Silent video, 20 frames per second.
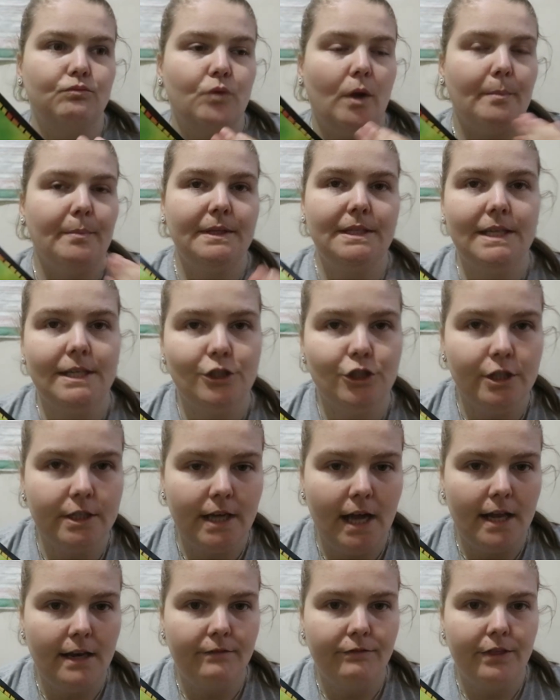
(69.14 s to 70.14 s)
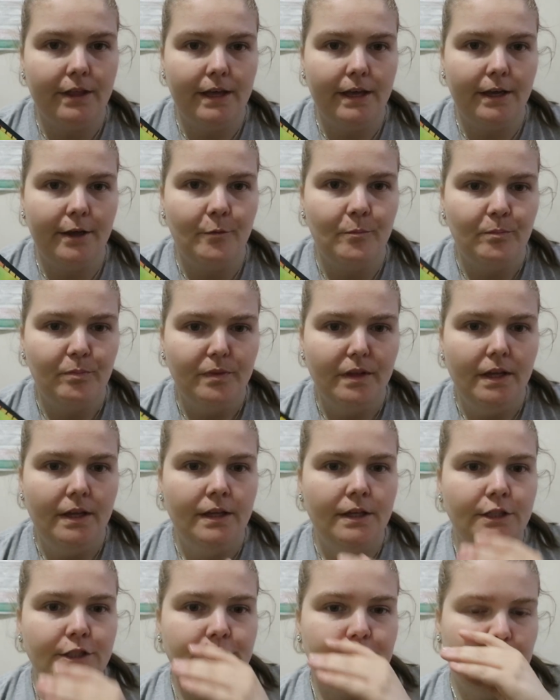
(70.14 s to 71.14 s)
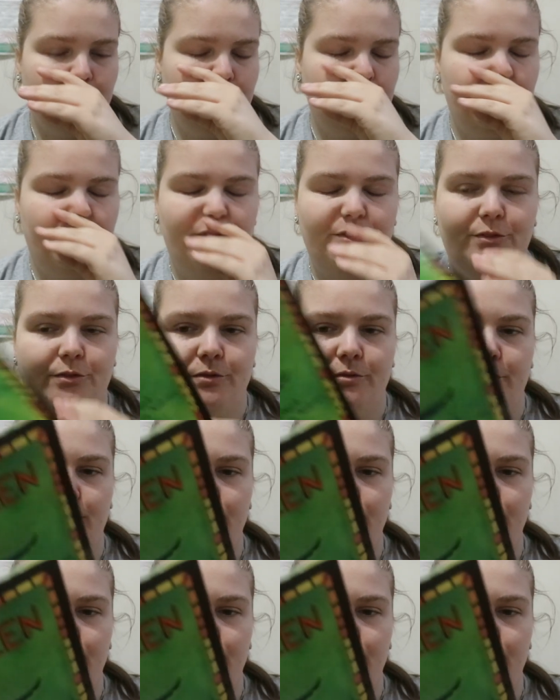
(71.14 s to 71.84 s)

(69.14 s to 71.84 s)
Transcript: repetition kind of thing so